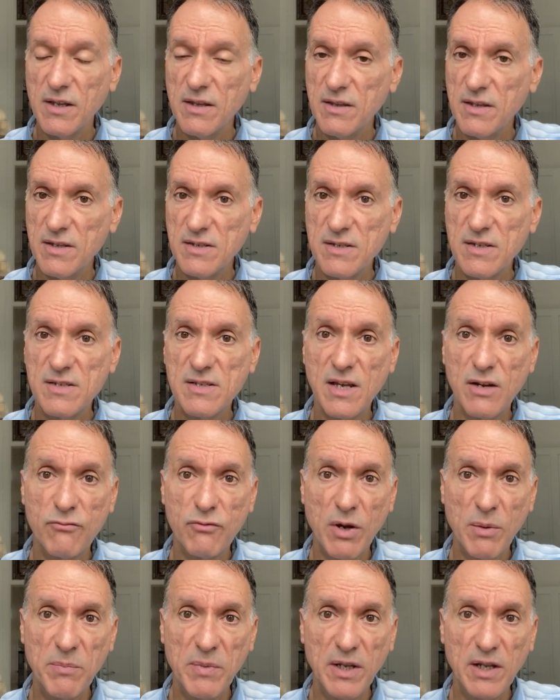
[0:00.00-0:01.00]
This is a
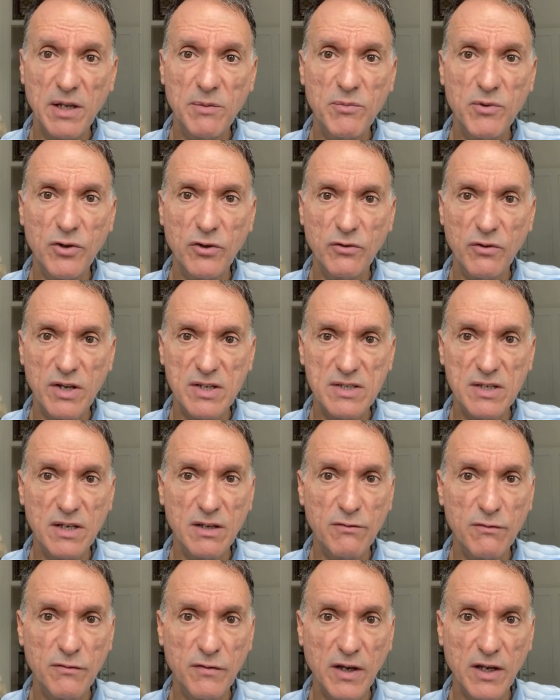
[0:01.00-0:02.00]
rapidly progressing
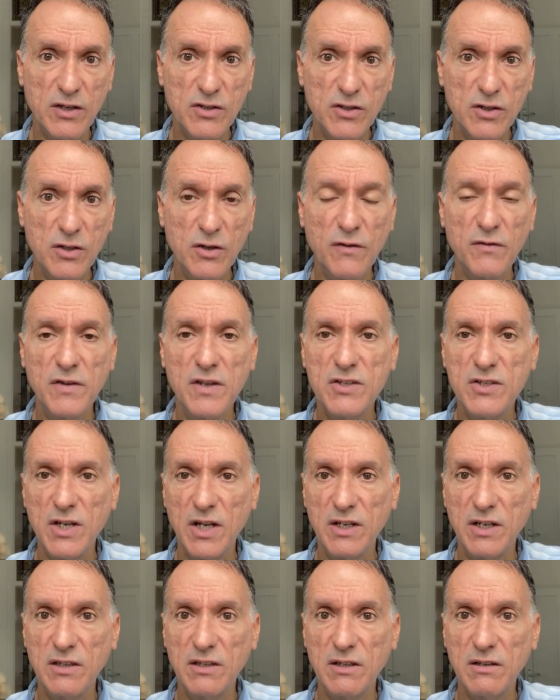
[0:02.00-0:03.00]
infection of the
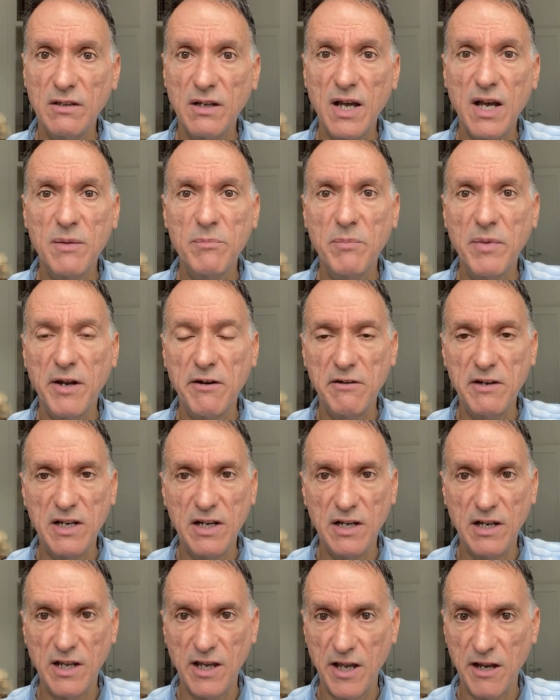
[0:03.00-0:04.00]
genital and
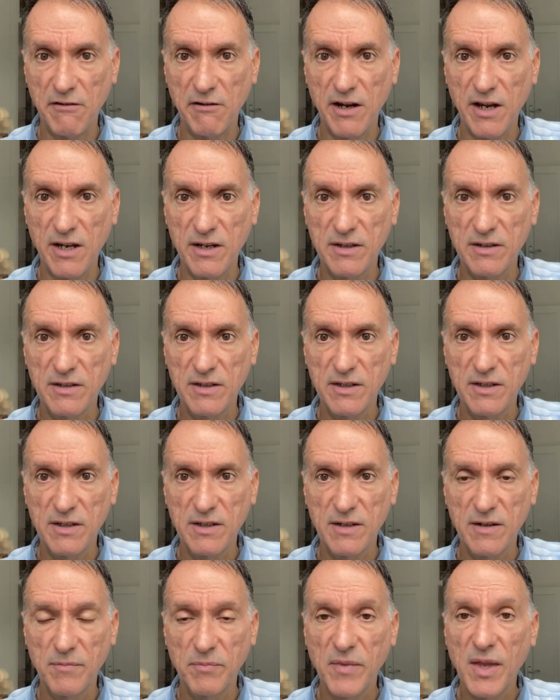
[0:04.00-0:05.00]
perineal area.
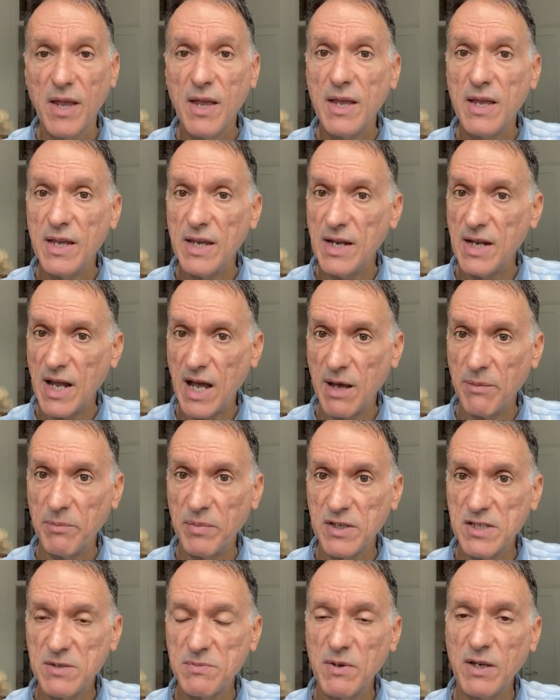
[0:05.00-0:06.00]
It
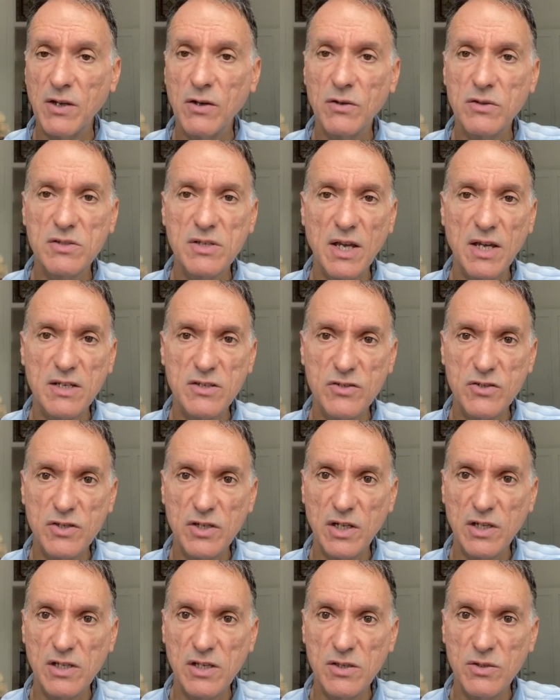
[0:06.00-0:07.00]
happens because
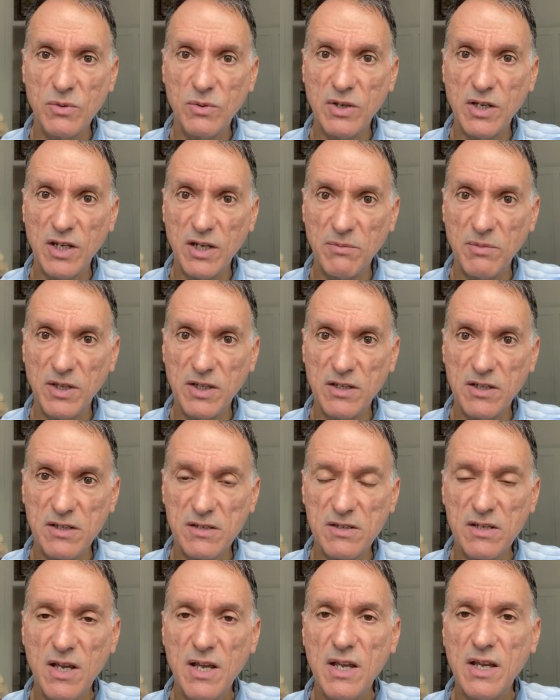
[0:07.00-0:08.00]
SGLT2
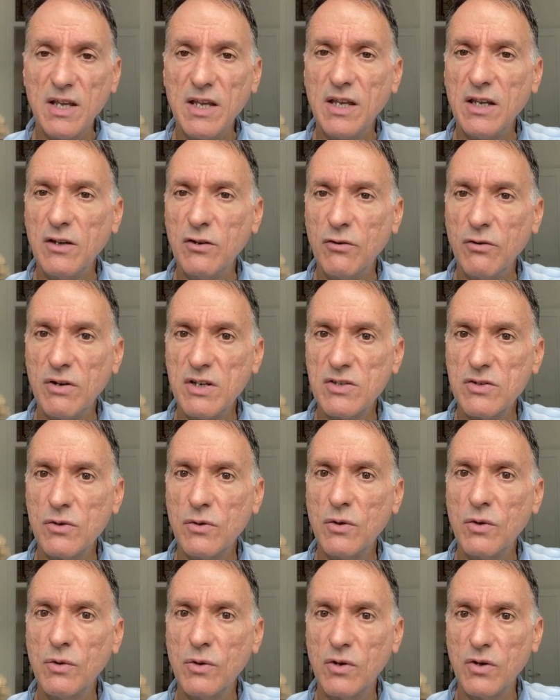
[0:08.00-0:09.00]
inhibitors increase
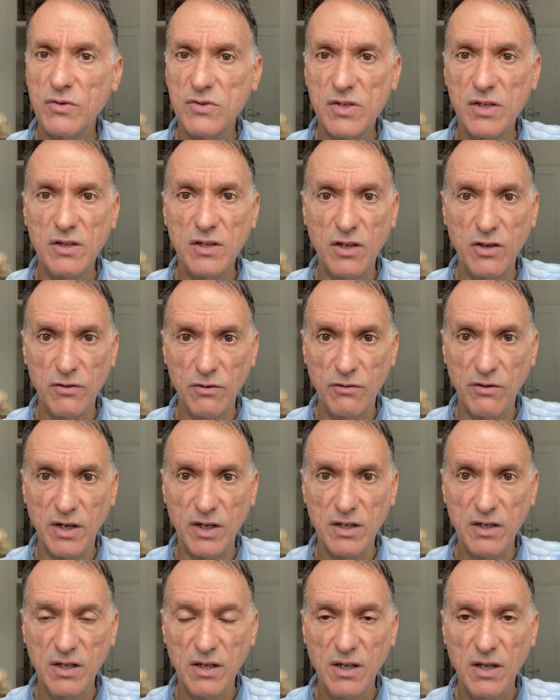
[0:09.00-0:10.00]
glucose in the
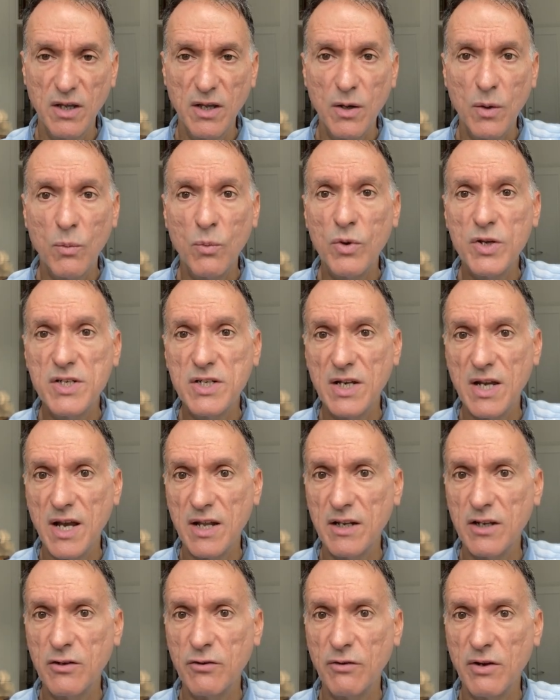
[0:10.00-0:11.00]
urine, which
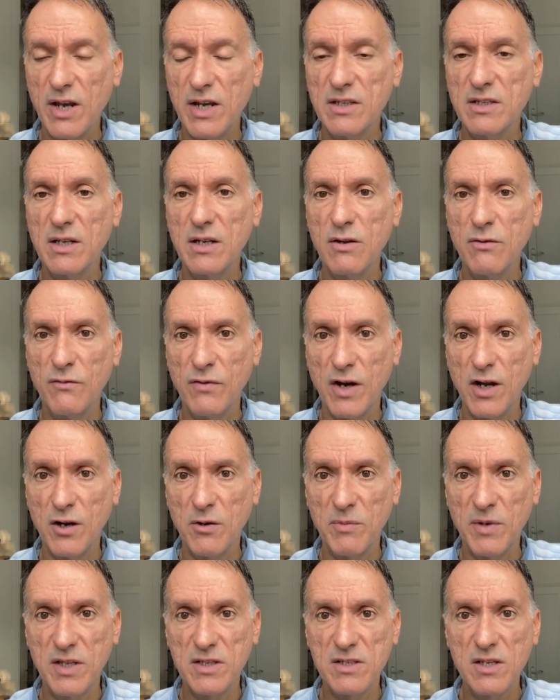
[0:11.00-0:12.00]
can create an
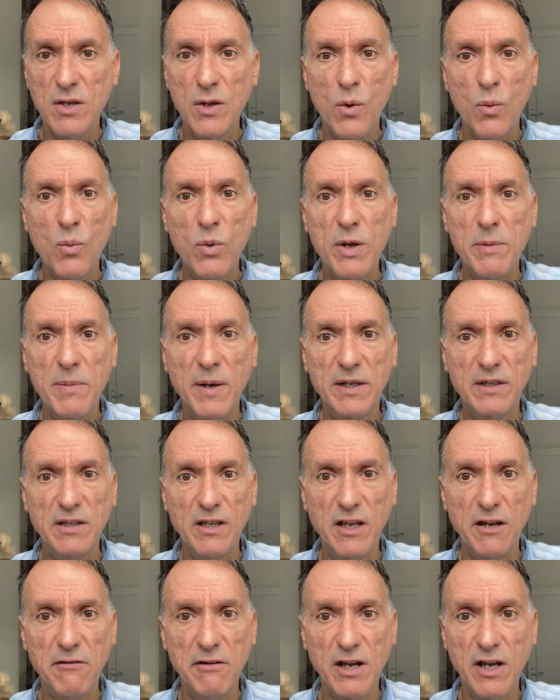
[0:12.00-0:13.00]
environment where
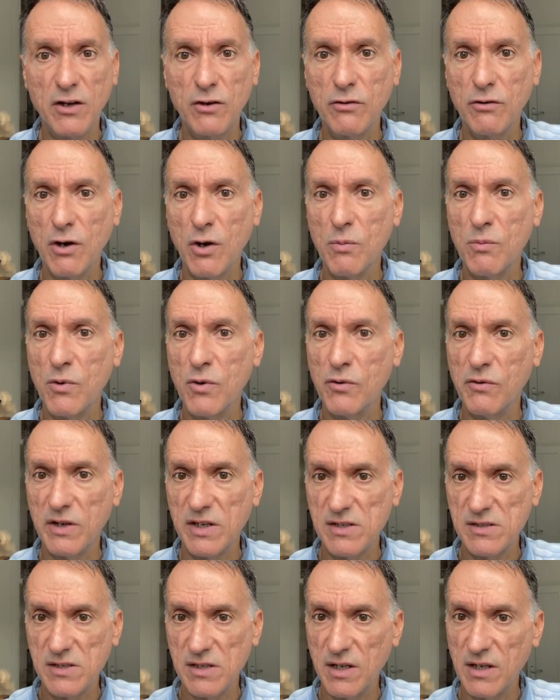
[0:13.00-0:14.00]
bacteria grow more
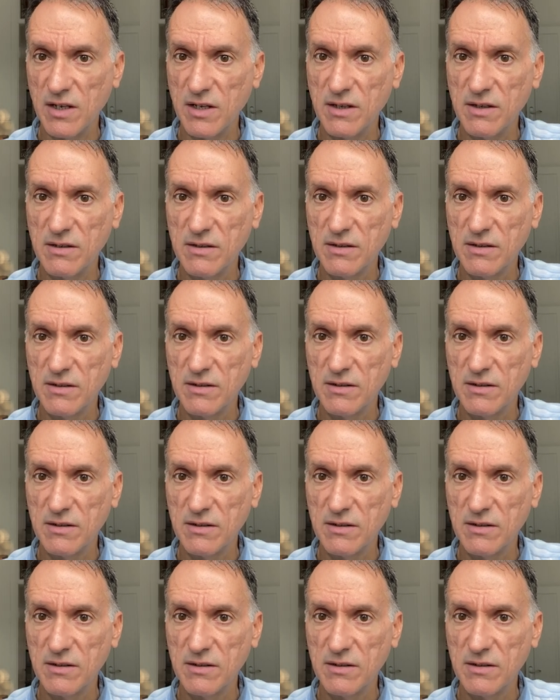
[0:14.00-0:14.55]
easily.